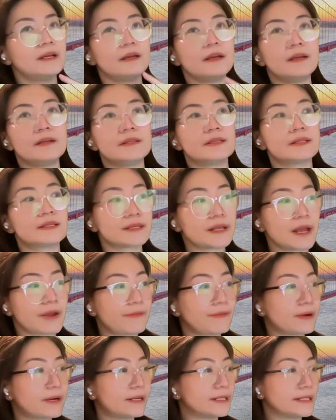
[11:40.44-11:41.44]
In
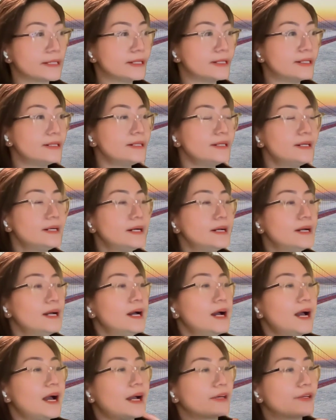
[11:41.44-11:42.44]
several years,
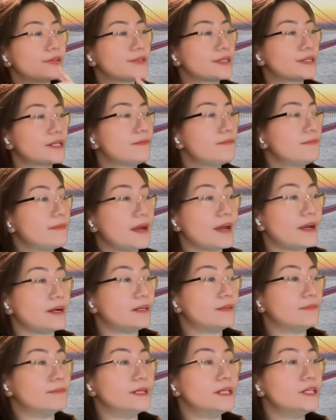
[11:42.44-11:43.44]
acquisition may
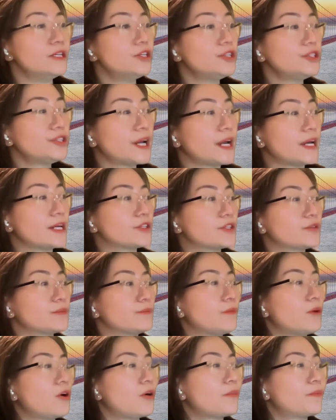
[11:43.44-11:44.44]
emerge as
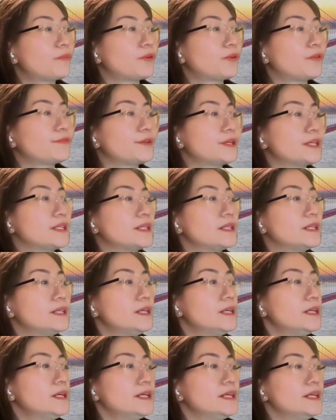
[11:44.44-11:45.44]
small profit
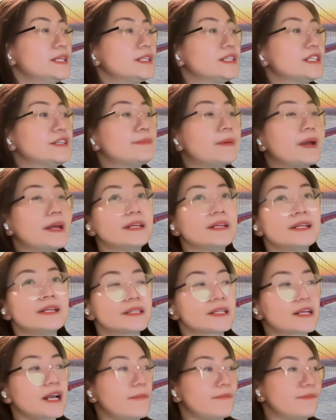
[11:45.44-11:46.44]

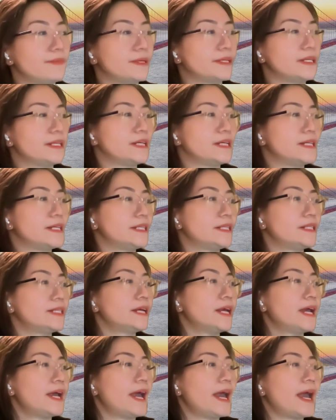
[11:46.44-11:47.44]
independent companies
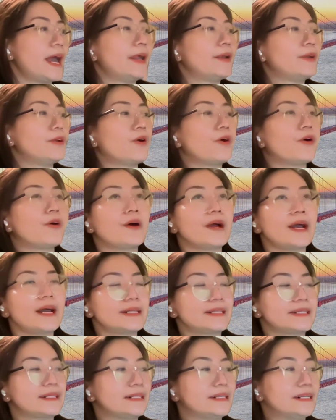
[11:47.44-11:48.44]
and or
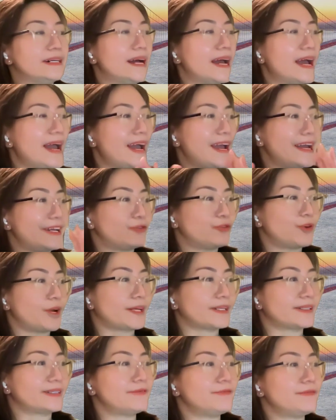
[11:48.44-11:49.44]
as an
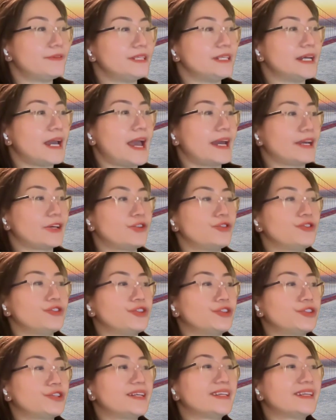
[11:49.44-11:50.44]
attractive
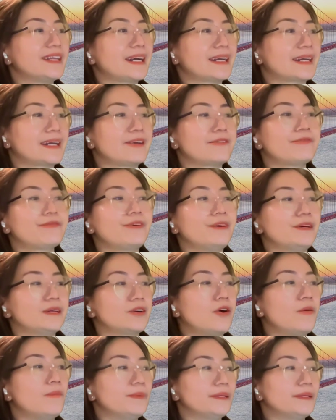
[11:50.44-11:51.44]
acquisition target for
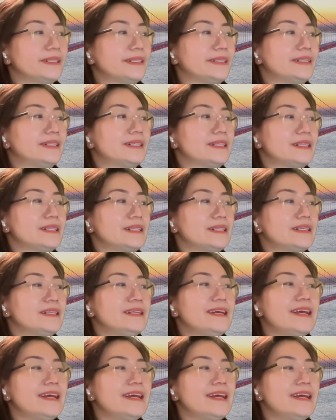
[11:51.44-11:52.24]
competitors.